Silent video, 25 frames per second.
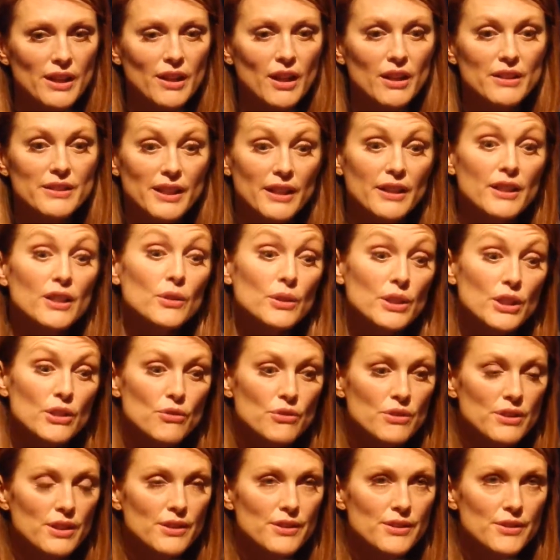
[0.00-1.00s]
And I'll tell you an
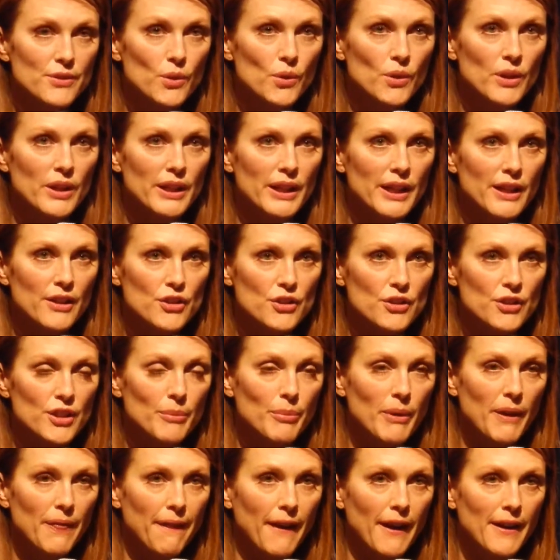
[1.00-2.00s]
interesting story
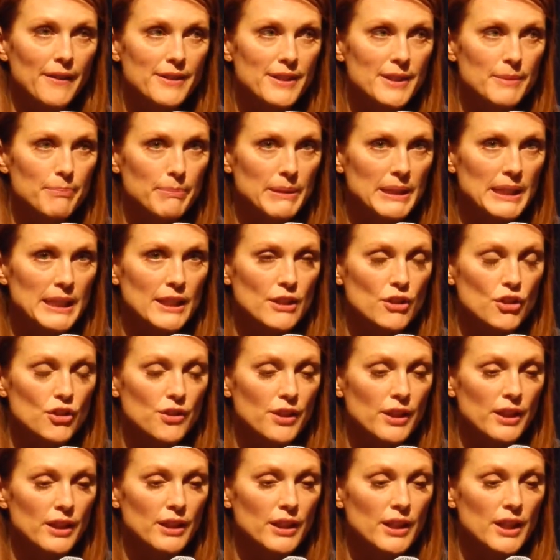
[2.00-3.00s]
actually about that
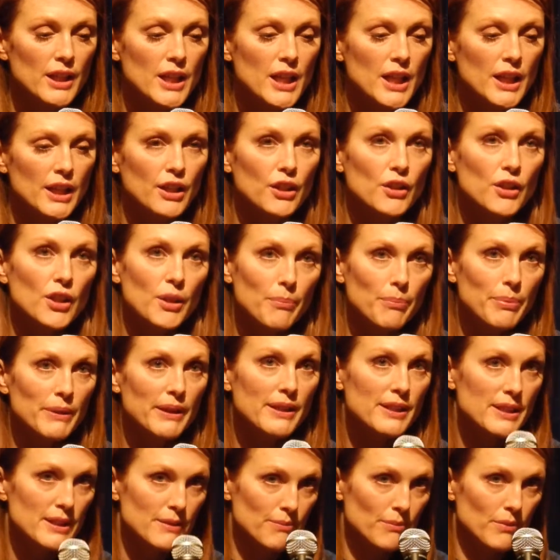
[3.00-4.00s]
speech, that in the
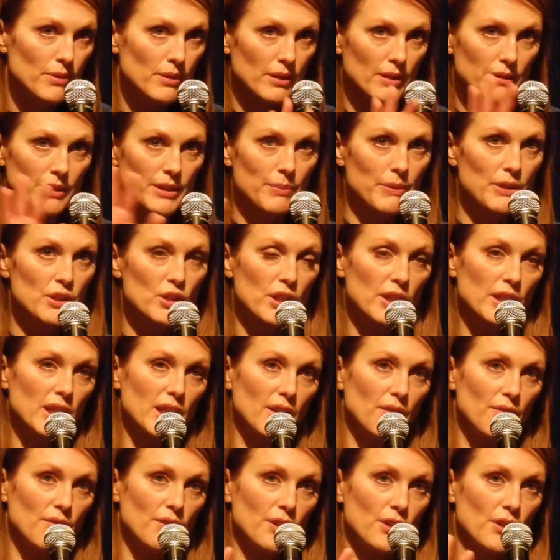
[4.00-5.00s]
big speech I
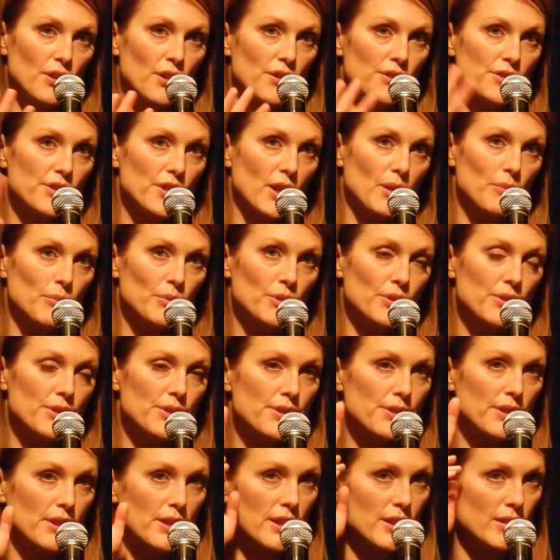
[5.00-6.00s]
give to the
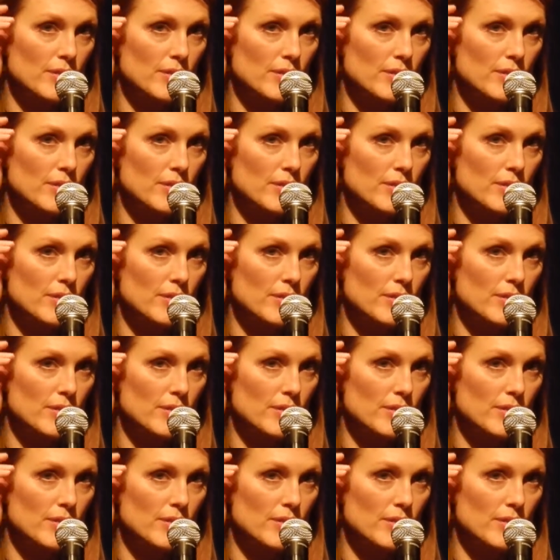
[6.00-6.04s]
Alzheimer's